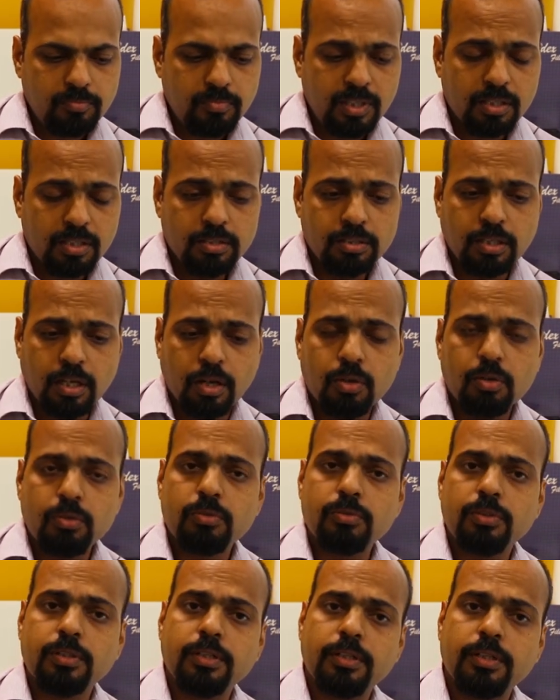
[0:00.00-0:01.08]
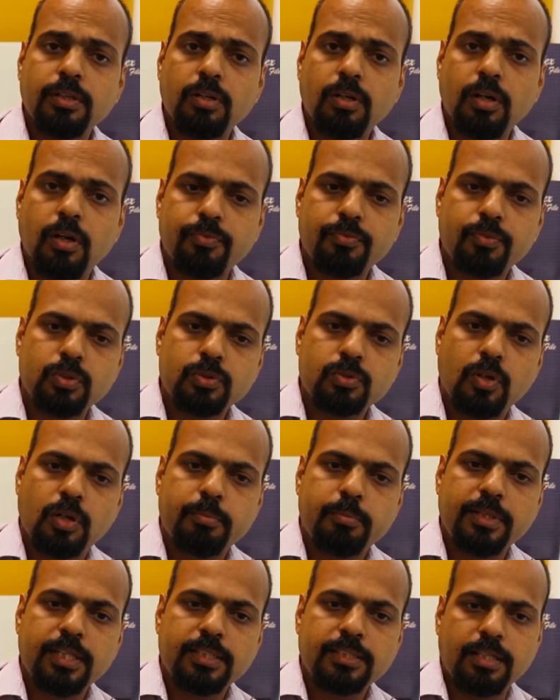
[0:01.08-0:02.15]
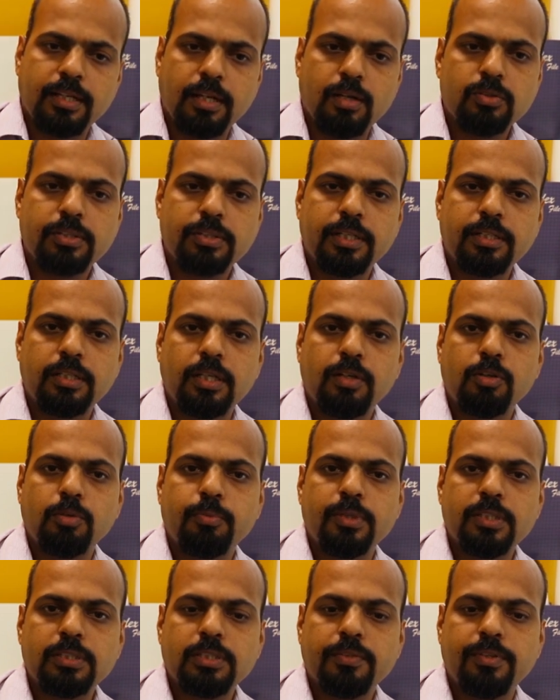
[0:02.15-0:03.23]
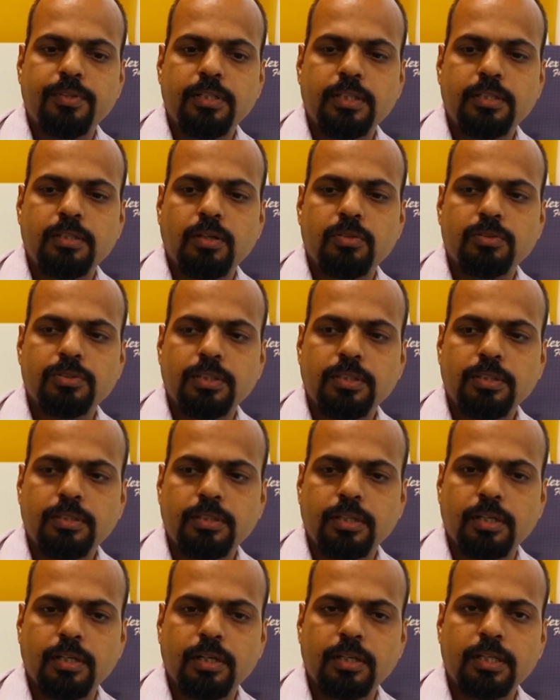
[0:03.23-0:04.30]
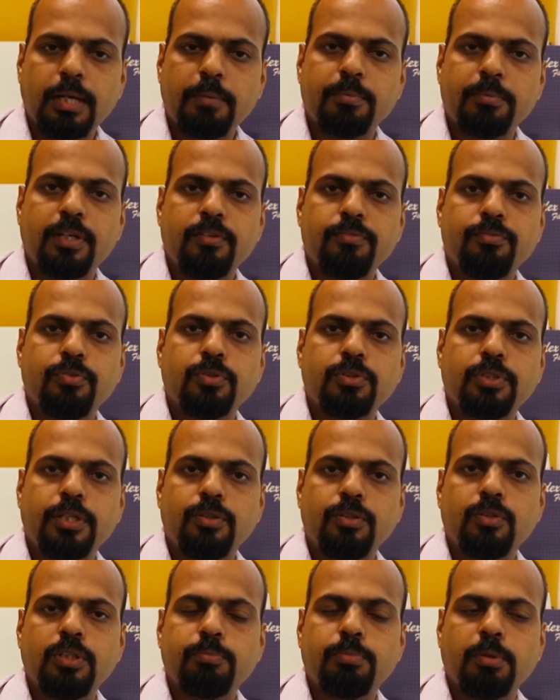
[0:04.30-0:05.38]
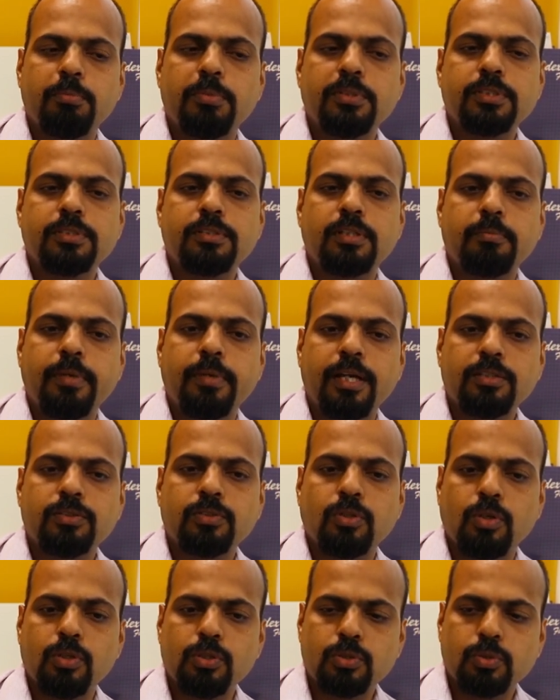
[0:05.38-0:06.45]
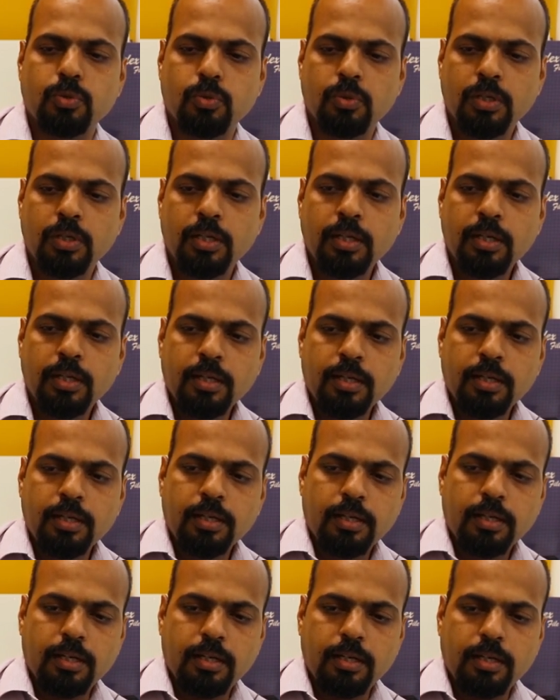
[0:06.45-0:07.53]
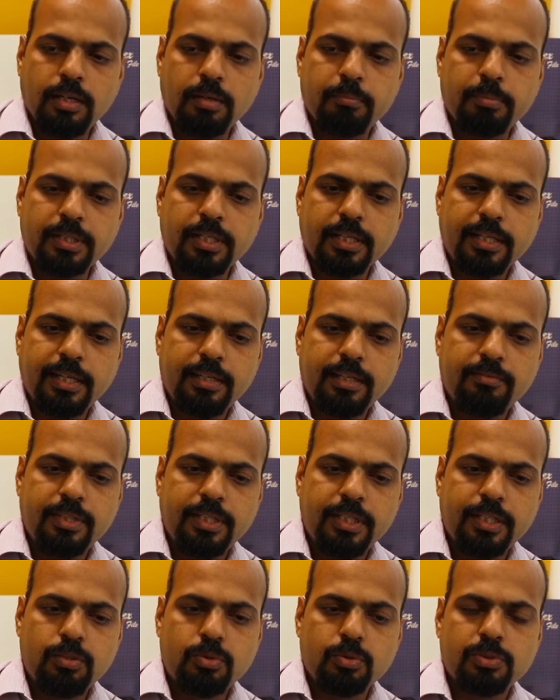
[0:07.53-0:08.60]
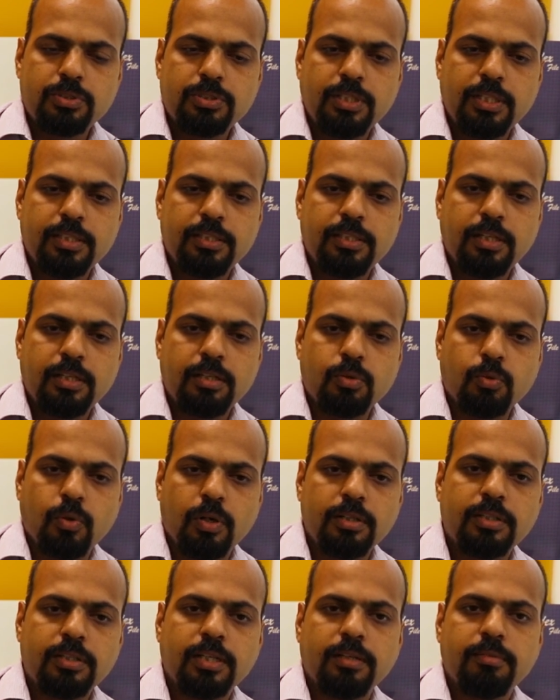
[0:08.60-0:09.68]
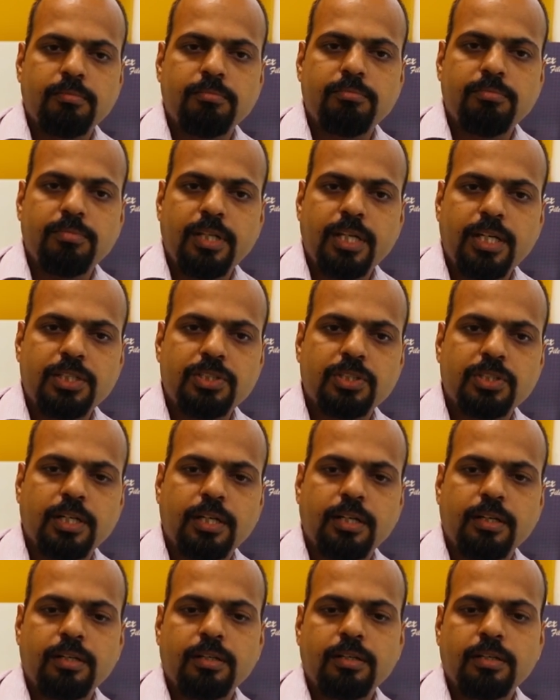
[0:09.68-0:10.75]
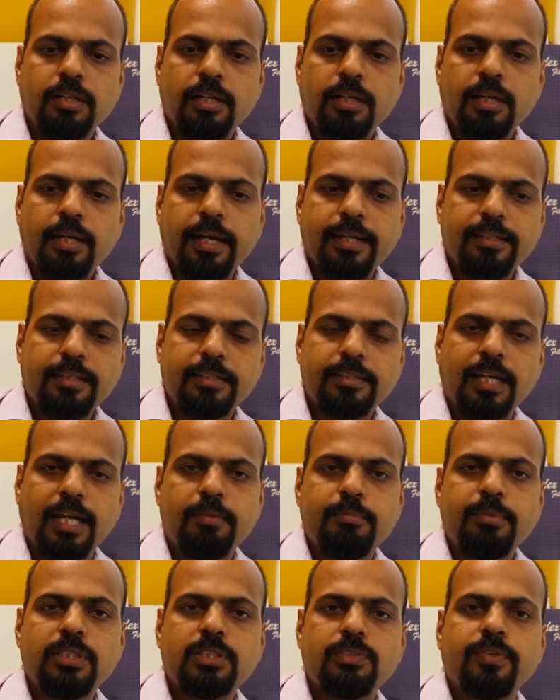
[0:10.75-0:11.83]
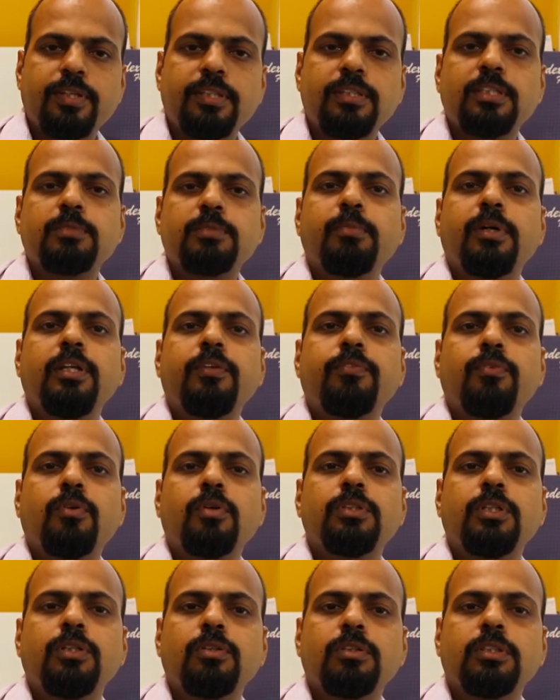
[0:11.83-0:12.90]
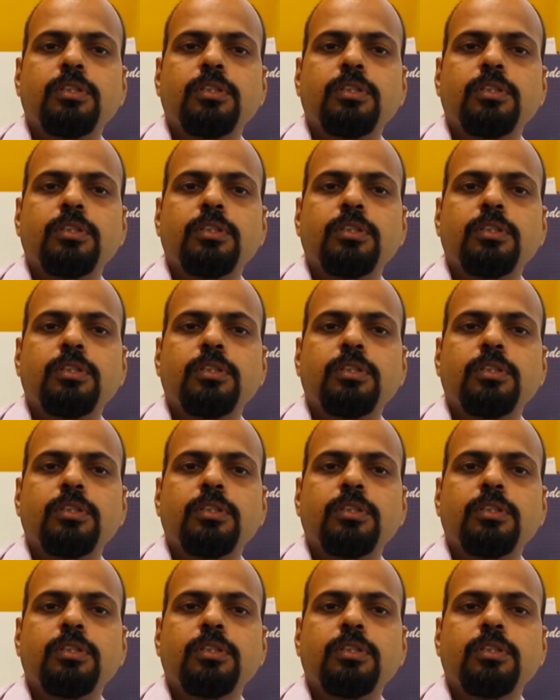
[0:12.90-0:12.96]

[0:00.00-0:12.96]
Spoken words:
Now, of course, government has announced that there will be a 70,000 capital infusion into the public sector banks also. But again, we need to see the quantum, nature, and the timings when this money flows into